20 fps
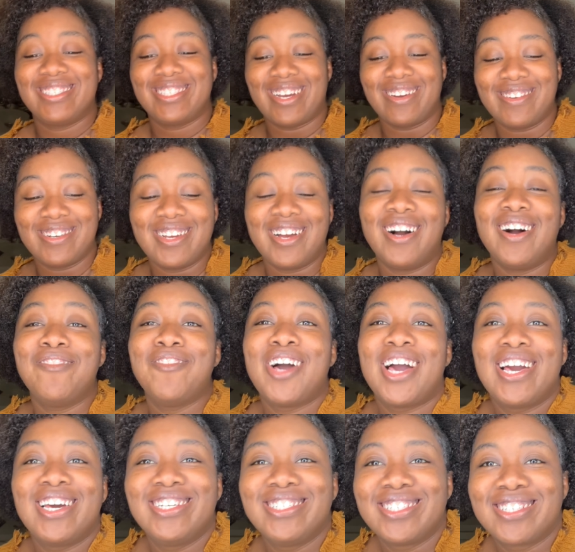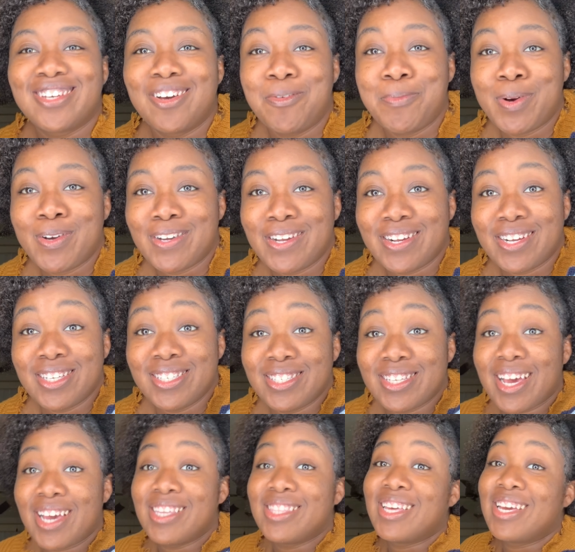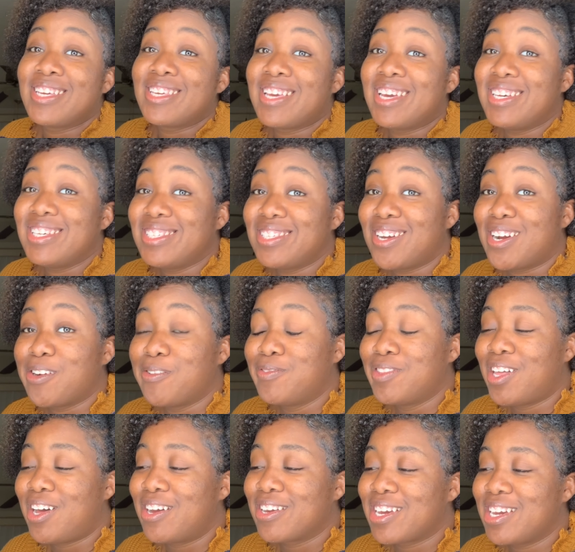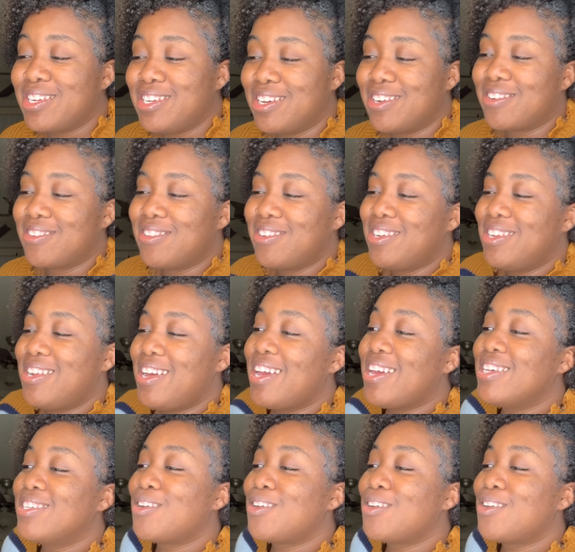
Sorry, y'all, but I had to just come on here and say that, yes, our vlog ended early today.